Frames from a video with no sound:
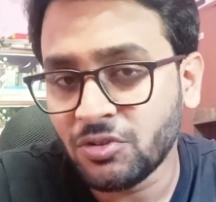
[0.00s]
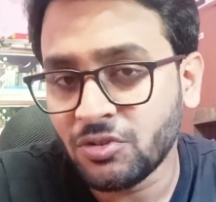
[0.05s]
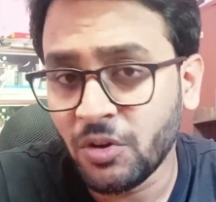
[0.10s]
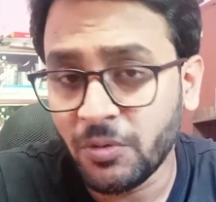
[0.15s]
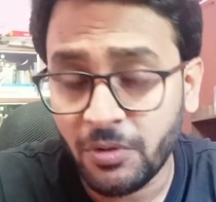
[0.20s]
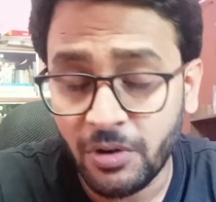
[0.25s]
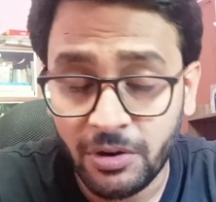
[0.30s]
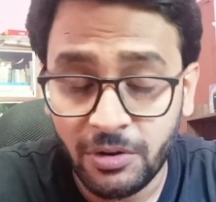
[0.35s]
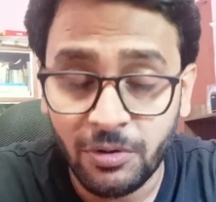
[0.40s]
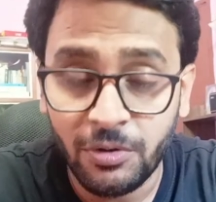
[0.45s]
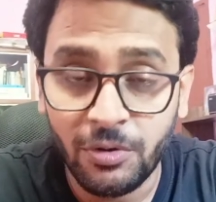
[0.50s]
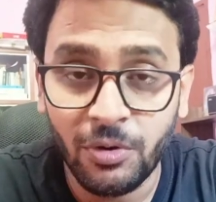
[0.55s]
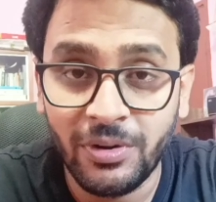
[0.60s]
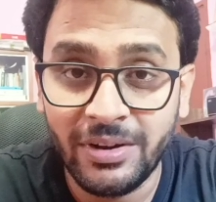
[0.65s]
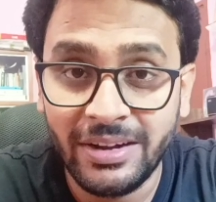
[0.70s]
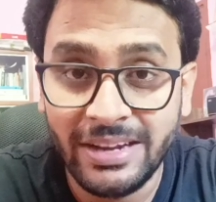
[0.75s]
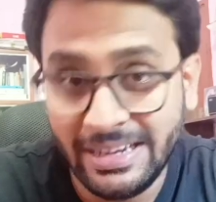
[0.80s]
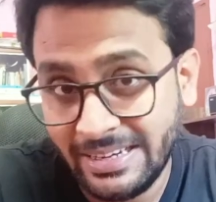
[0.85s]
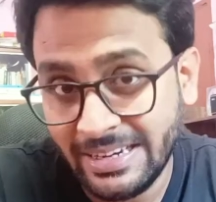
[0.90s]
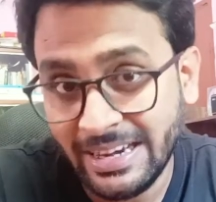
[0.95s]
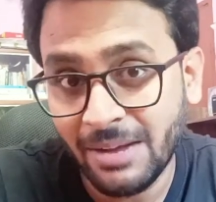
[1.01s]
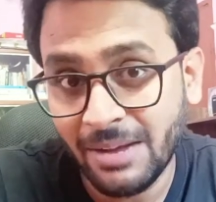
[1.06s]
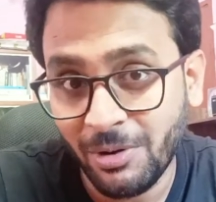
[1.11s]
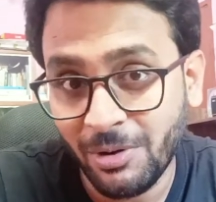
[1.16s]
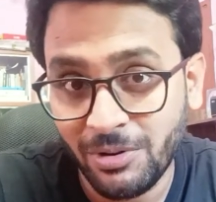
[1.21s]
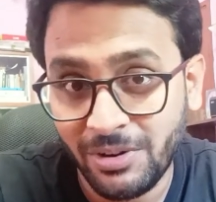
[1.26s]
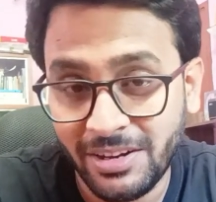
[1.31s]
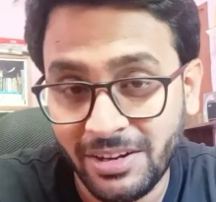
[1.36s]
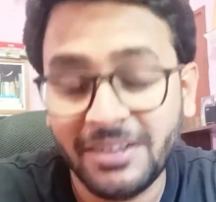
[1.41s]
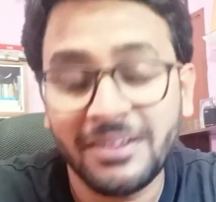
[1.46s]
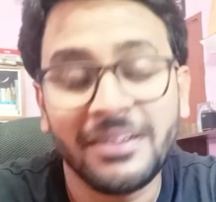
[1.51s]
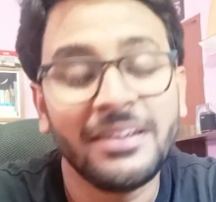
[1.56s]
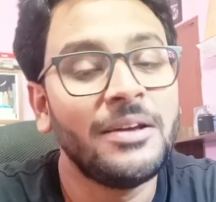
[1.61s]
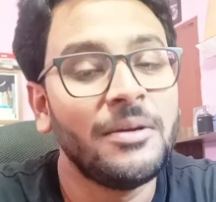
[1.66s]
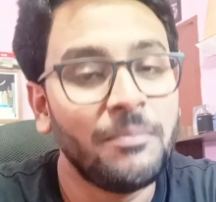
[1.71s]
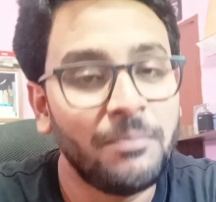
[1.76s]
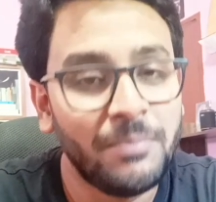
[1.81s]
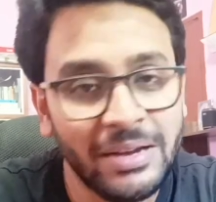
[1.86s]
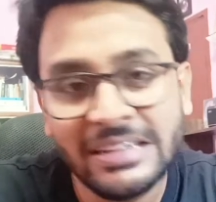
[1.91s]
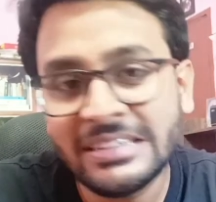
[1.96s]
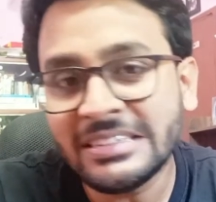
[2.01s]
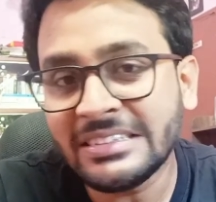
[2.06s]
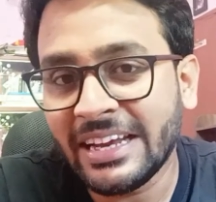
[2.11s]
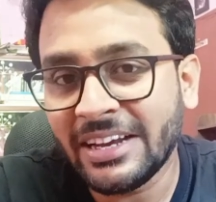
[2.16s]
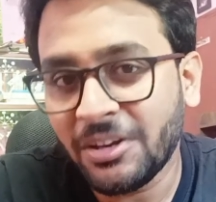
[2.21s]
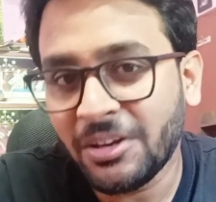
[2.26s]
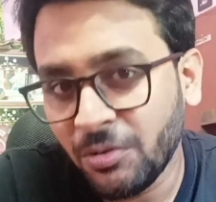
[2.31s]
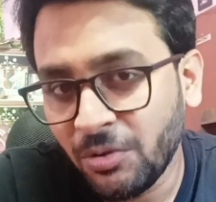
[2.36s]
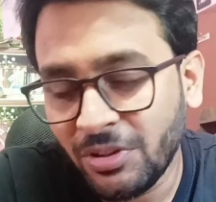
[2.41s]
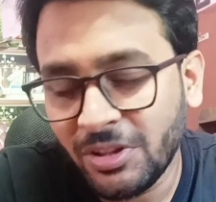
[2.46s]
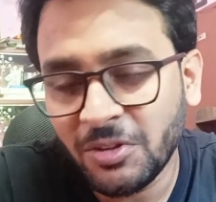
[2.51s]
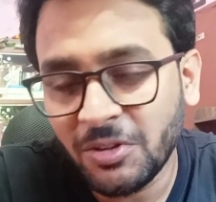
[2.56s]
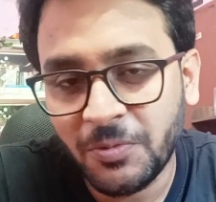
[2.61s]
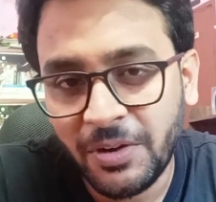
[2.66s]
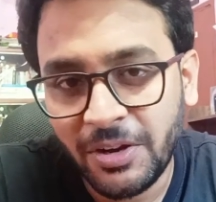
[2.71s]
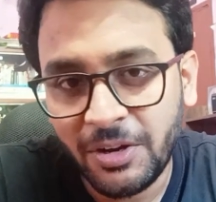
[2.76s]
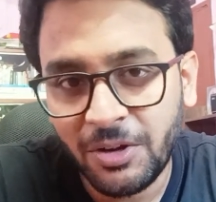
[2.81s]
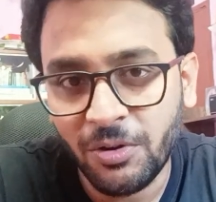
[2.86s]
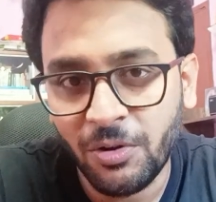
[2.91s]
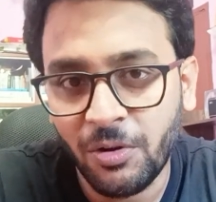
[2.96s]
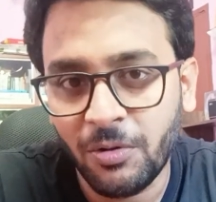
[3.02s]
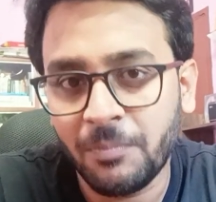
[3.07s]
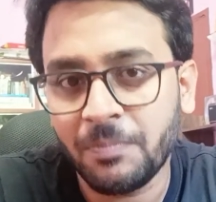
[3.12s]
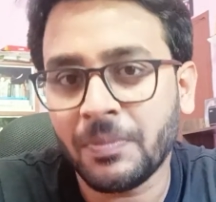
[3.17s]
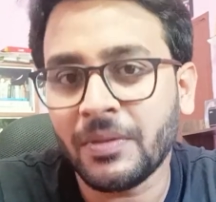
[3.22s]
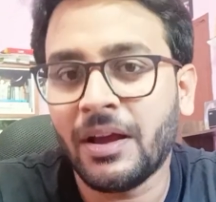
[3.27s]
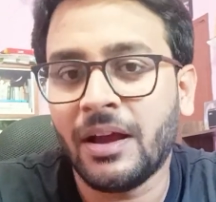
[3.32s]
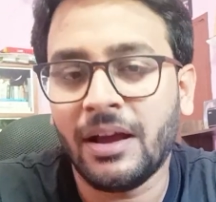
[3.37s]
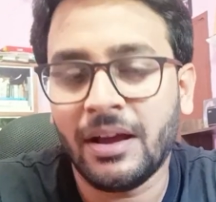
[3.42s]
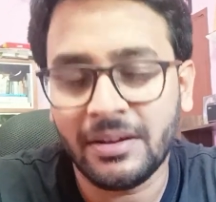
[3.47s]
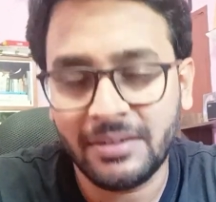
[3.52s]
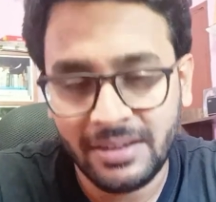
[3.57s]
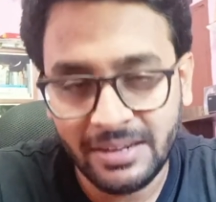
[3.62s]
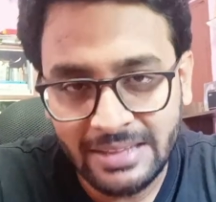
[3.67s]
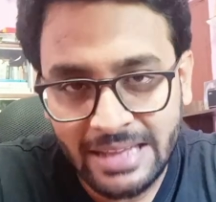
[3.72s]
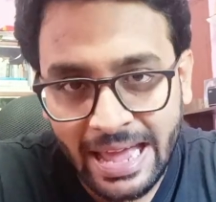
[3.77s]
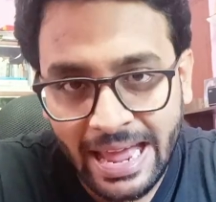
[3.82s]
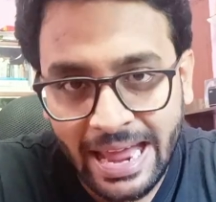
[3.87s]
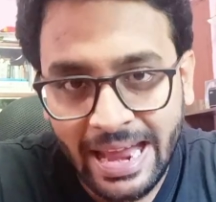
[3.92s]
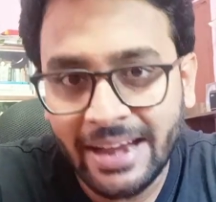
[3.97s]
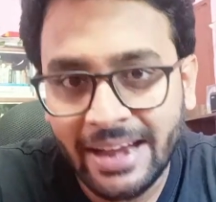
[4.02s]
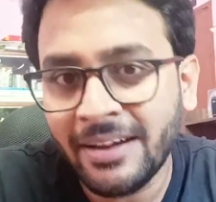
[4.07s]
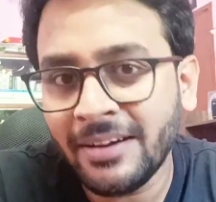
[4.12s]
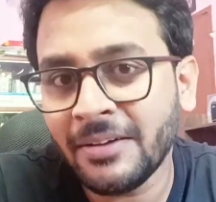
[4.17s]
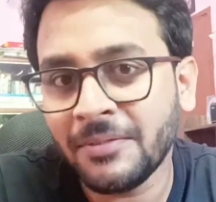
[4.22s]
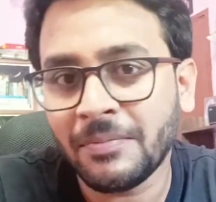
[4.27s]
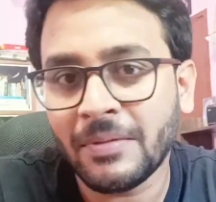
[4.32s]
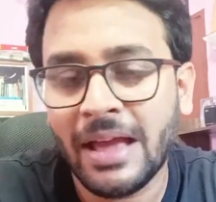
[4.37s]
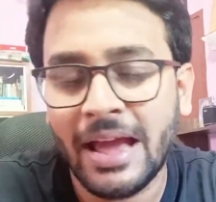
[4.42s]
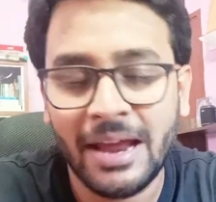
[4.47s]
So if you want to know detail about it, please stay tuned with this video uh, till the end.